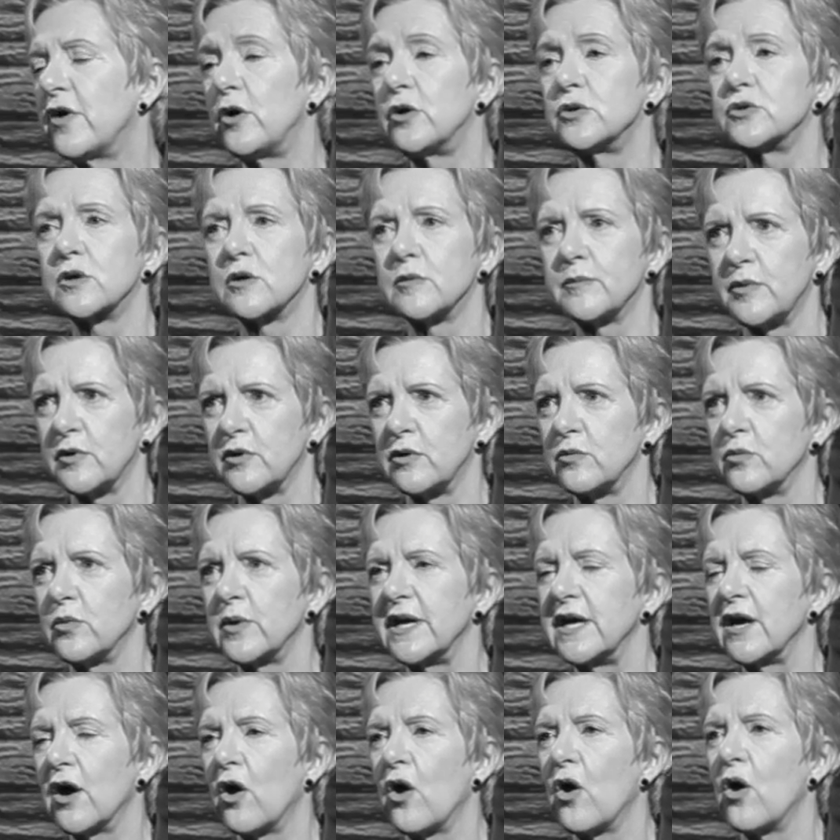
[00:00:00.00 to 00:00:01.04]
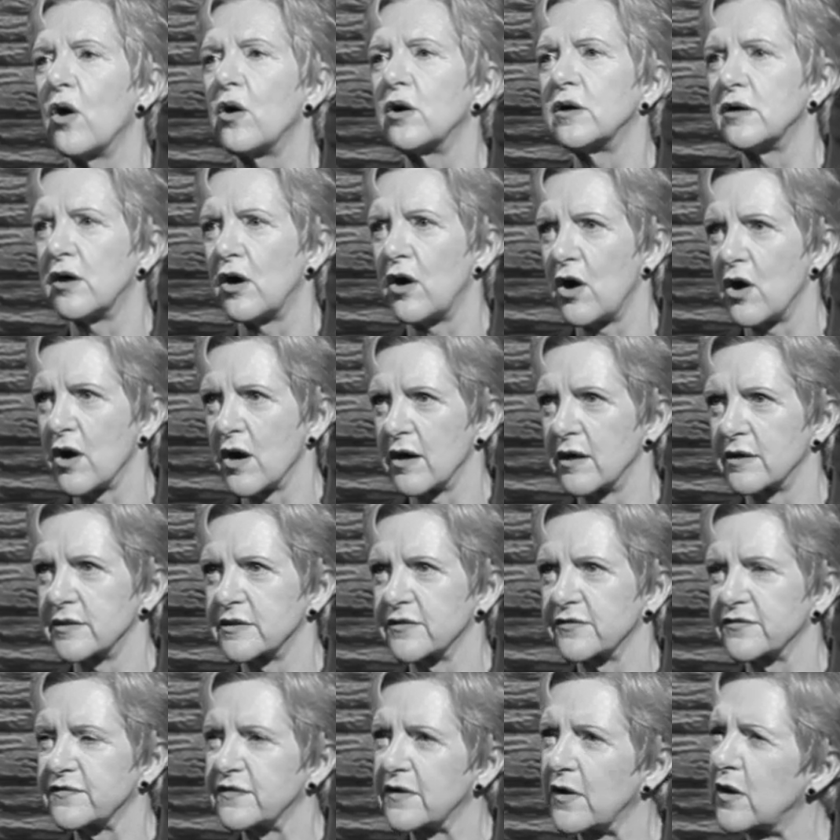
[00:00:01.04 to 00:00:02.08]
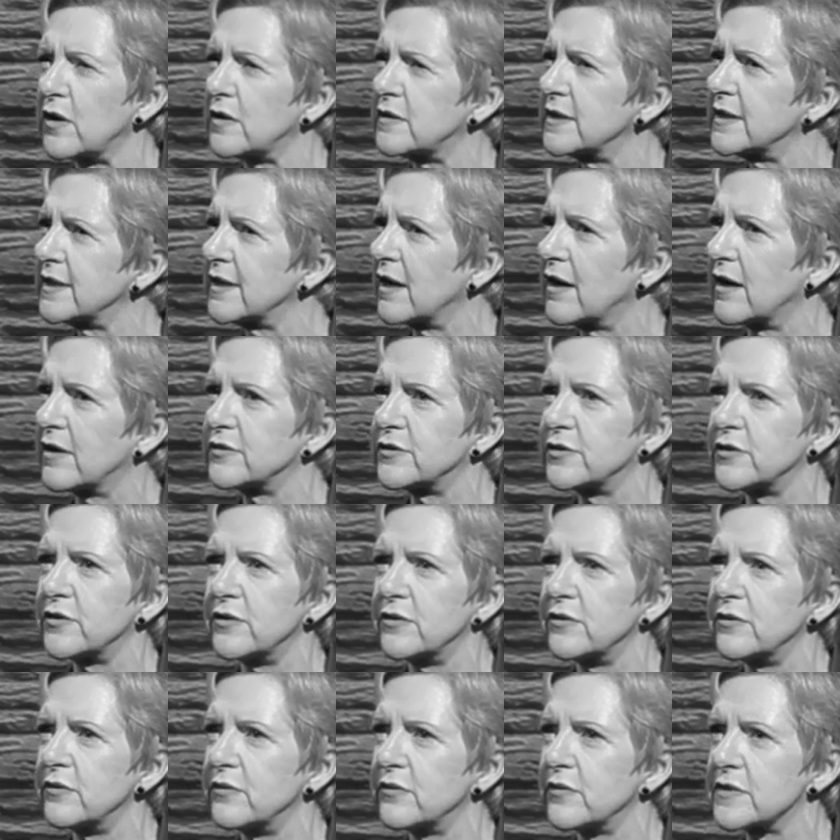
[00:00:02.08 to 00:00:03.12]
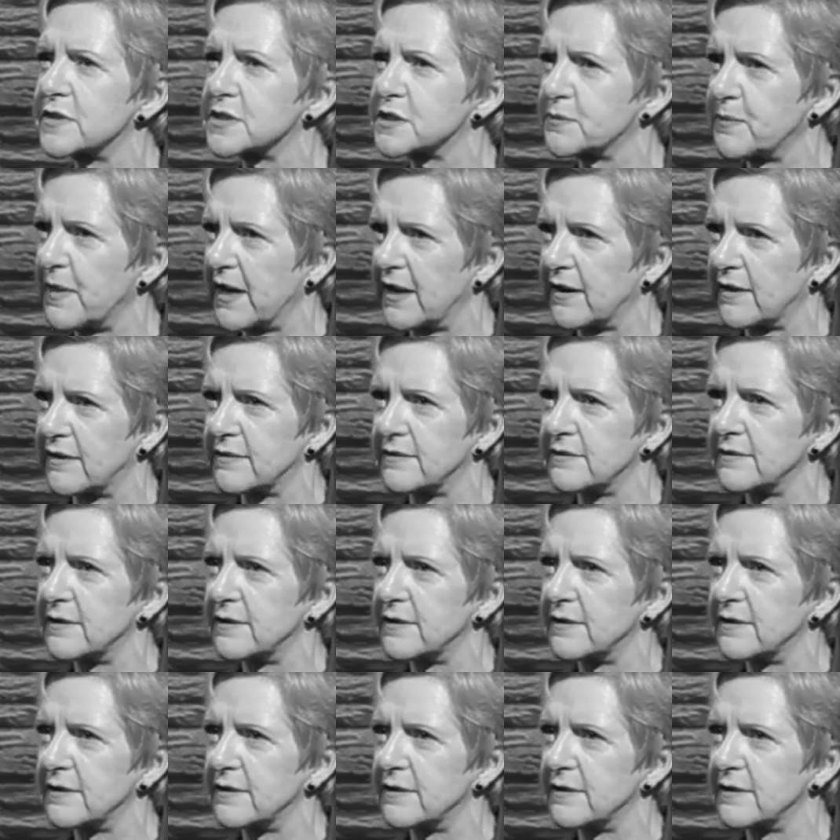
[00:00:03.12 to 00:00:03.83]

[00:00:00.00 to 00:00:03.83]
vulnerable we all are to falling under the spell